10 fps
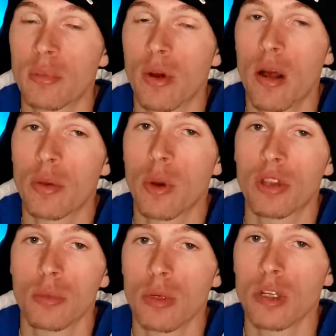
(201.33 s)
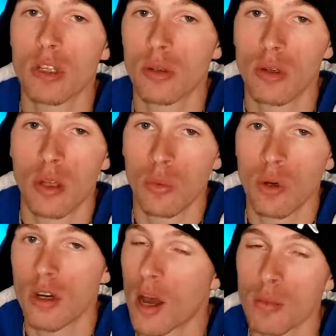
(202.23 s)
they probably want the money and, and
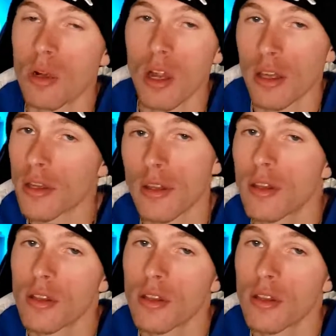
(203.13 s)
whatnot, but like,